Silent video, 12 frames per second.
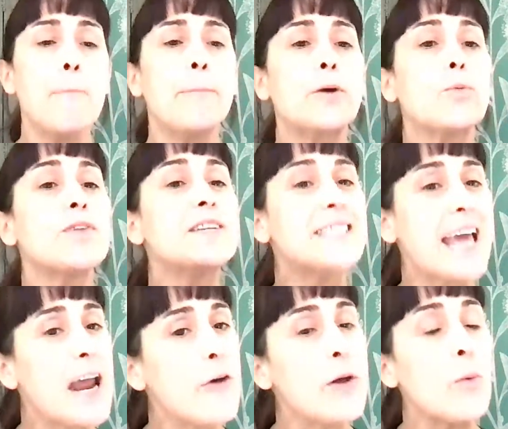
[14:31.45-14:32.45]
But with
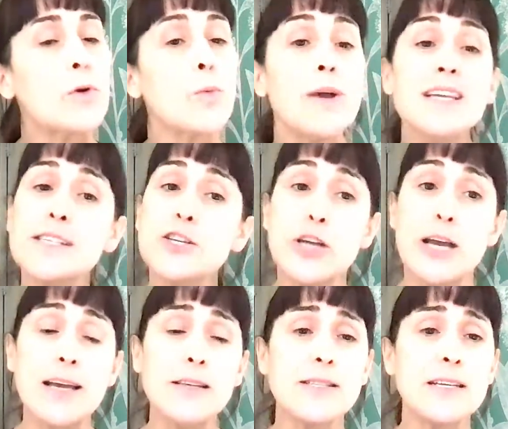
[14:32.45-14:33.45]
dairy, what we
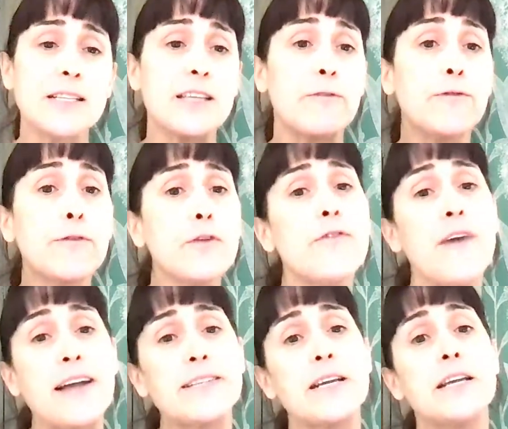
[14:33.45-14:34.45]
suggest is that full
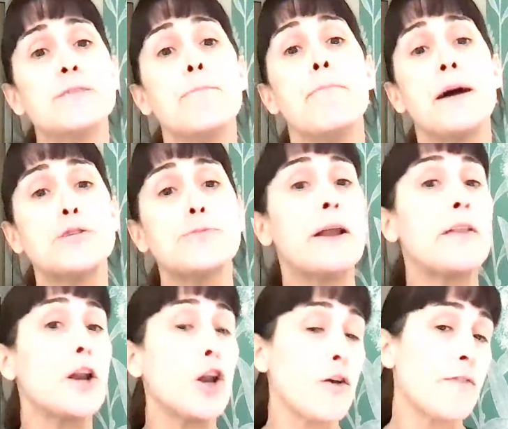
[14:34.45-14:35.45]
fat is much better
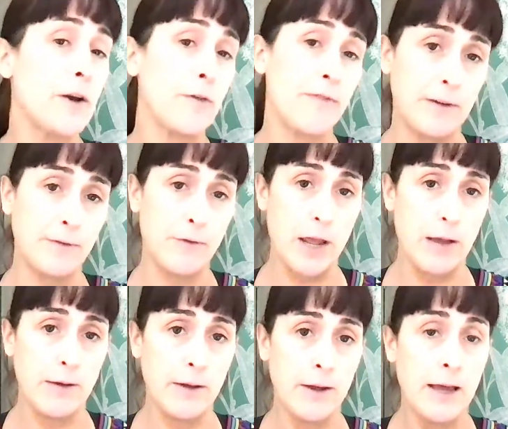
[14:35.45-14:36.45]
than low fat or fat free.
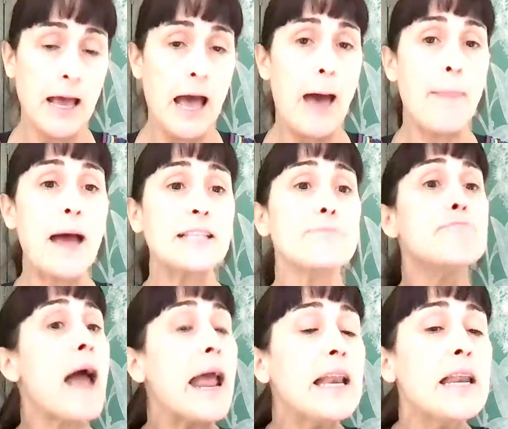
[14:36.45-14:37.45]
And that's
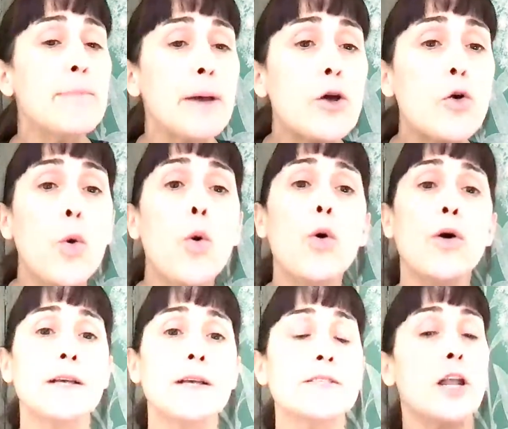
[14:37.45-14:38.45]
mainly
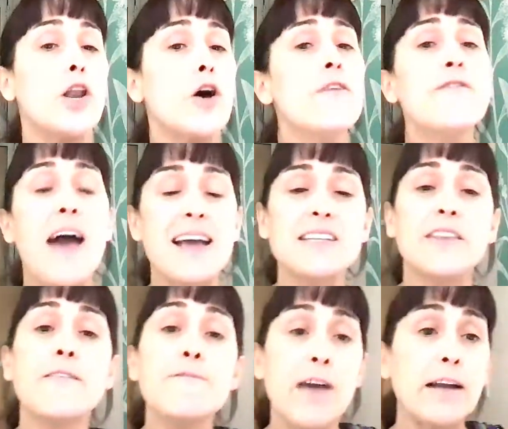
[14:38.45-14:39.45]
because the low fat and
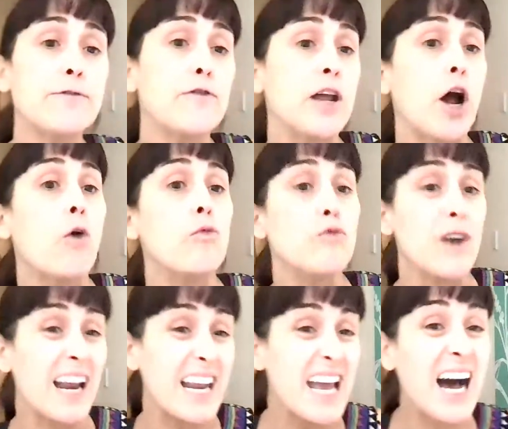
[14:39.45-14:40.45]
the fat free are
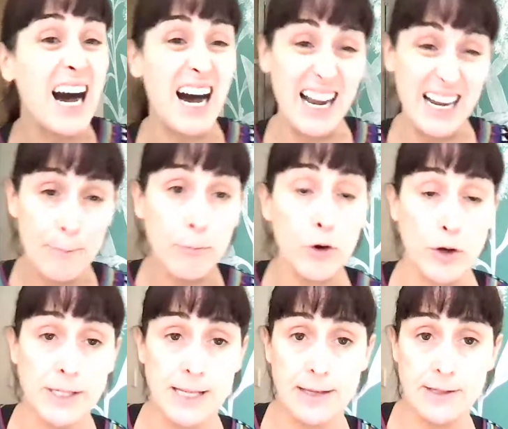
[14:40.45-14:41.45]
really highly
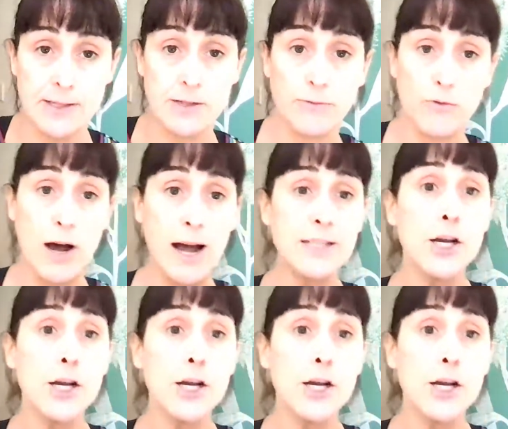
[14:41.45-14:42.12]
processed, right?